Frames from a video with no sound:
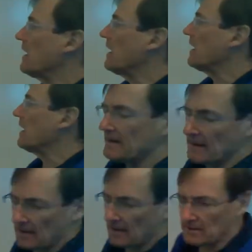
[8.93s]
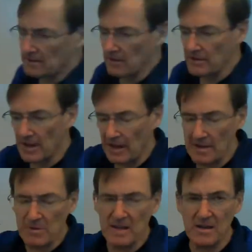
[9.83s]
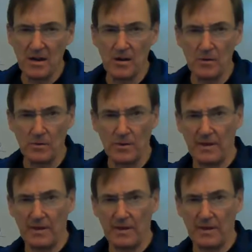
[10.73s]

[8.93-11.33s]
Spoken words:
And, you got to let me know